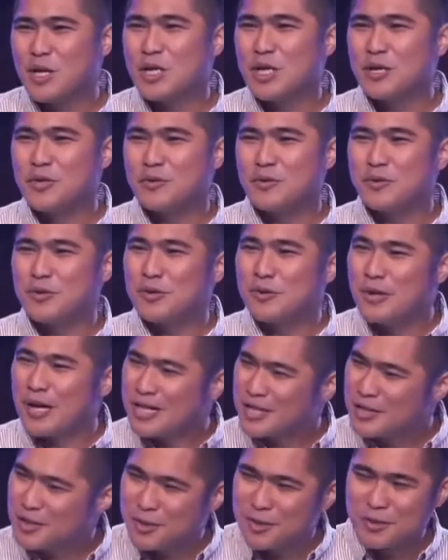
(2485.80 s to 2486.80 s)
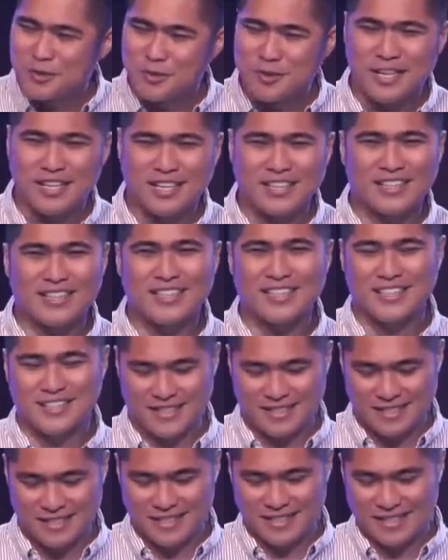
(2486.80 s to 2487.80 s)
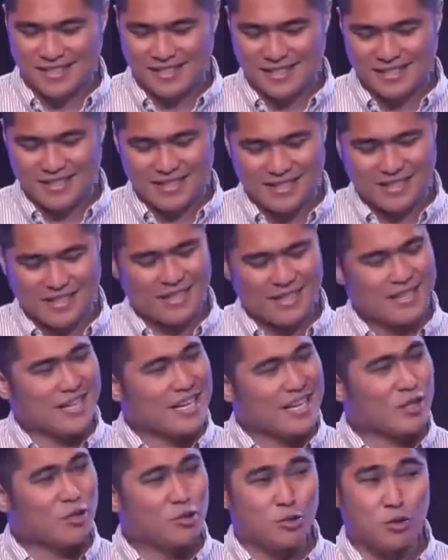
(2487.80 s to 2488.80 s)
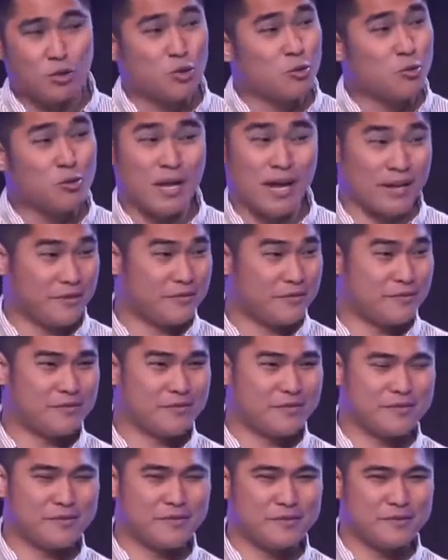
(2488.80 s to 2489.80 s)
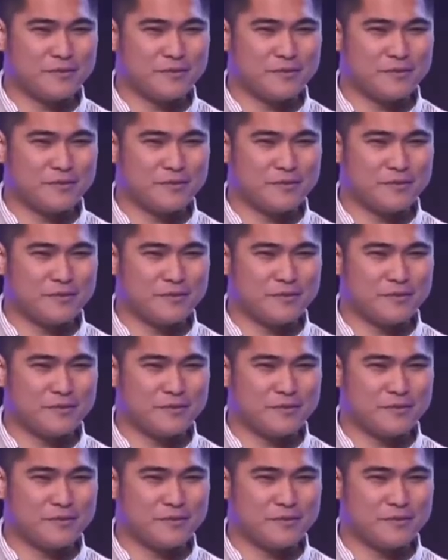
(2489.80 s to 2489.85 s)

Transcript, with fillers: he resurrected into new life.